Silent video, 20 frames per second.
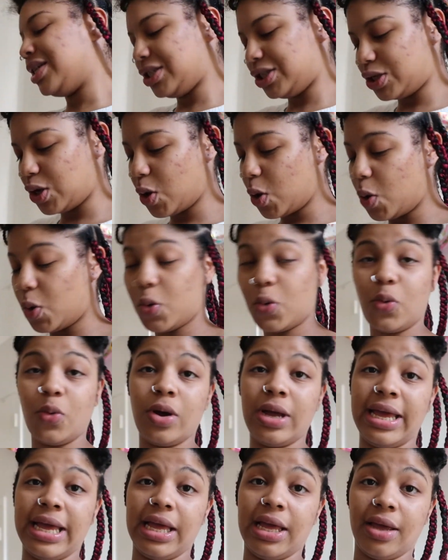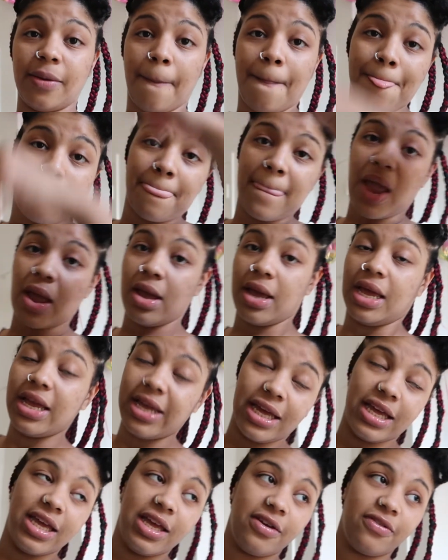So
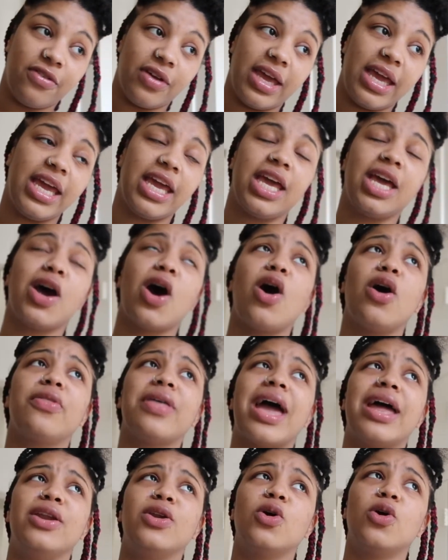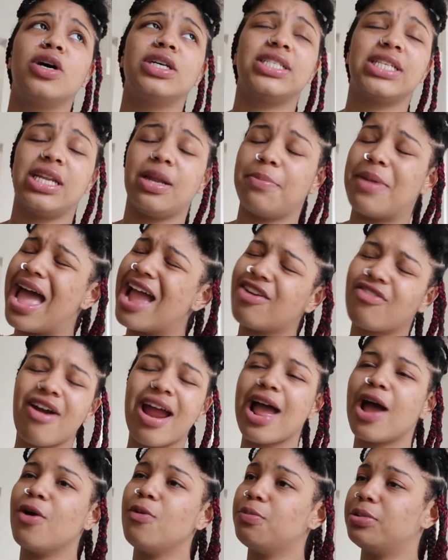if you hear all that noise in the
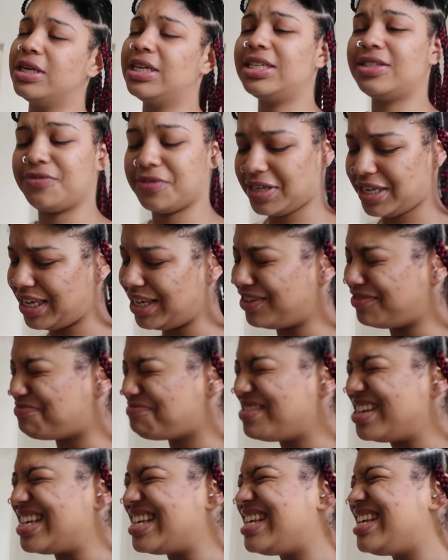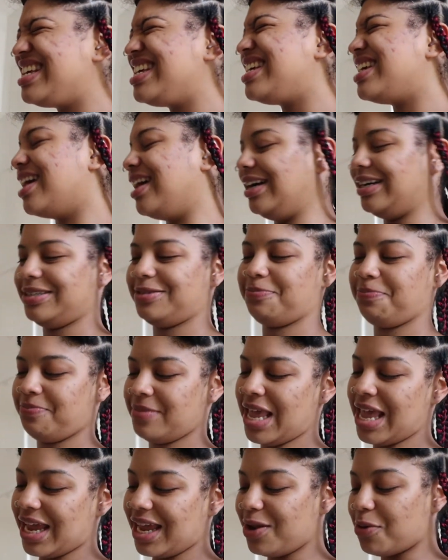background, please forgive me.
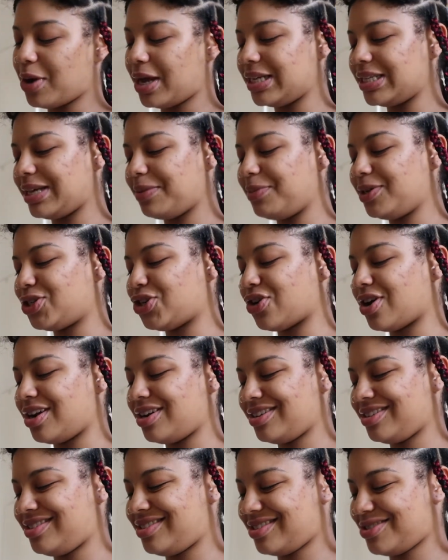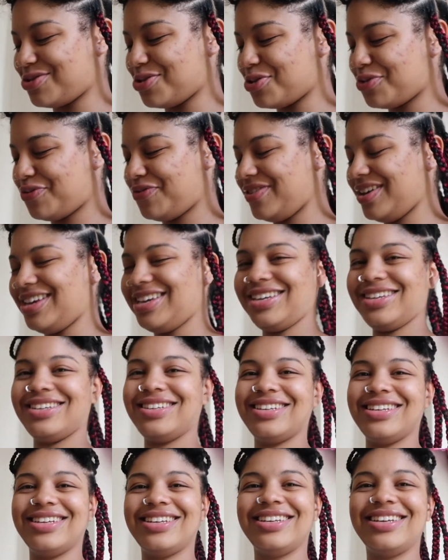Anyway, let me try this coffee.
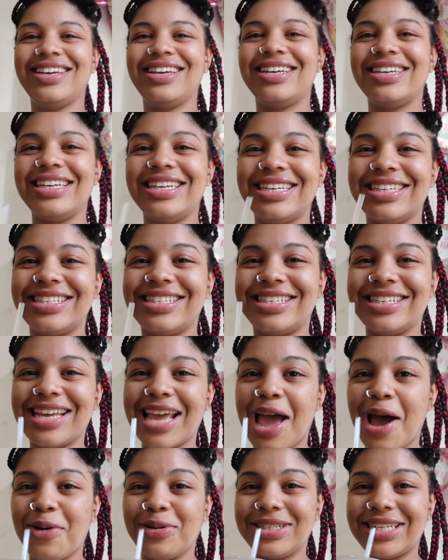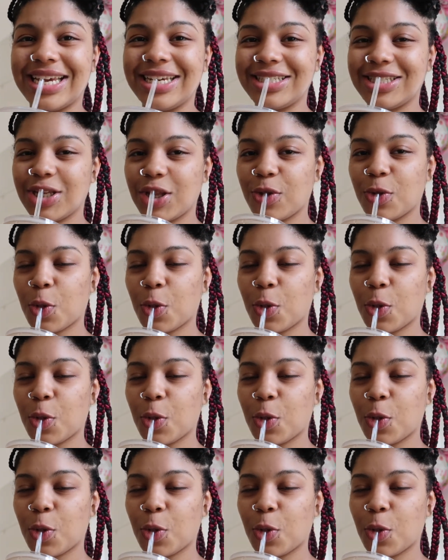See how it tastes.